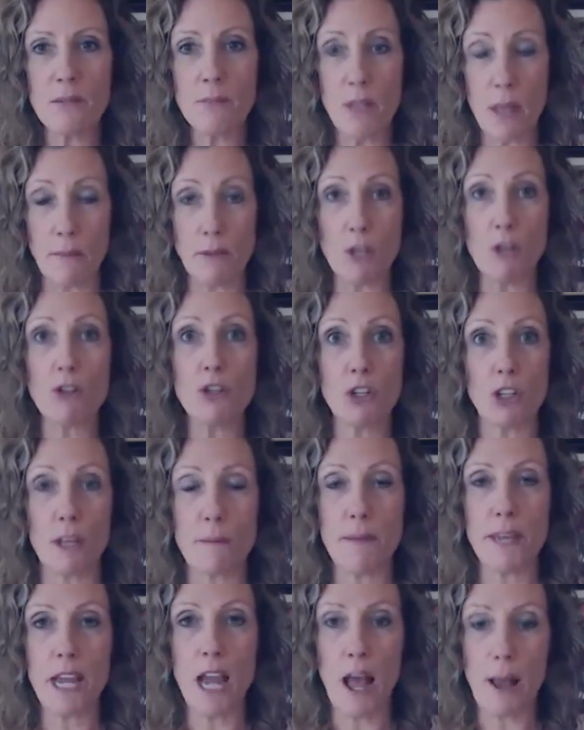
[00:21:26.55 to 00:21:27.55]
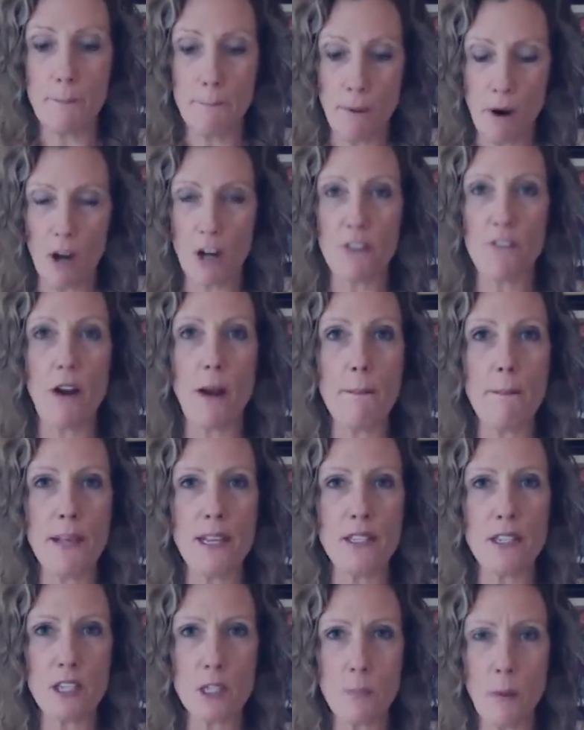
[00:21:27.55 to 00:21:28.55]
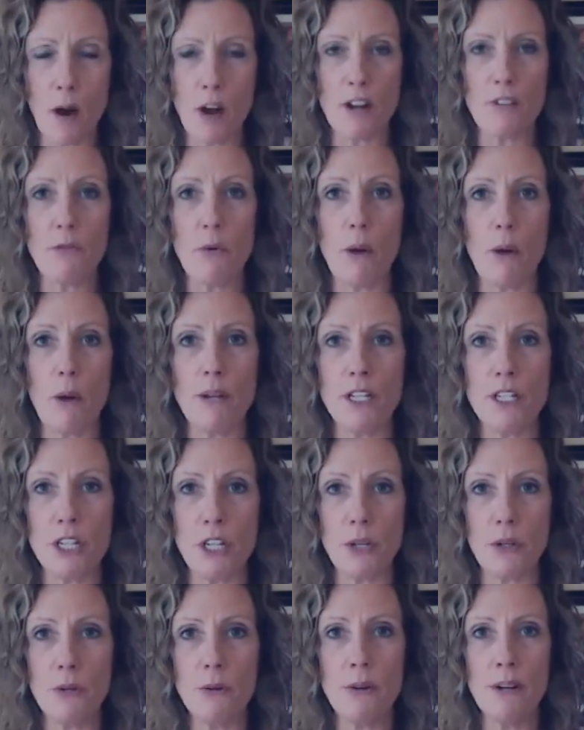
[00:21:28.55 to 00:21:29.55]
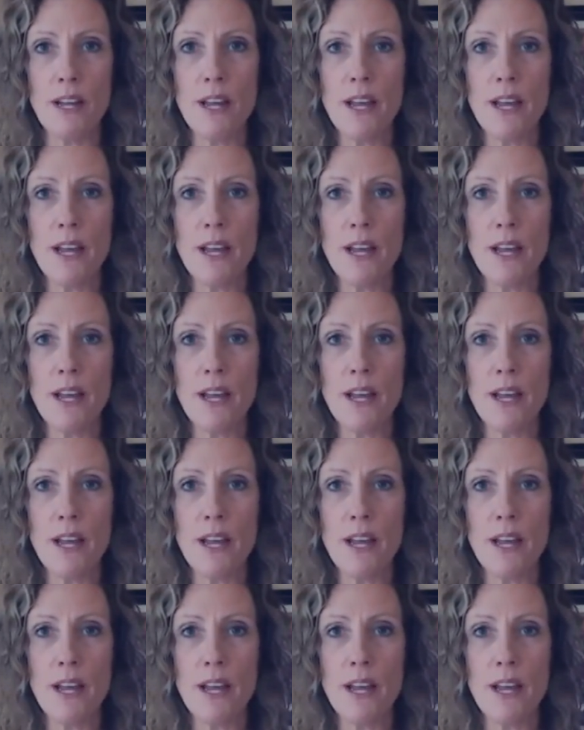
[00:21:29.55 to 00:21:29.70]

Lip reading: that usually become part of our business, part of what we do,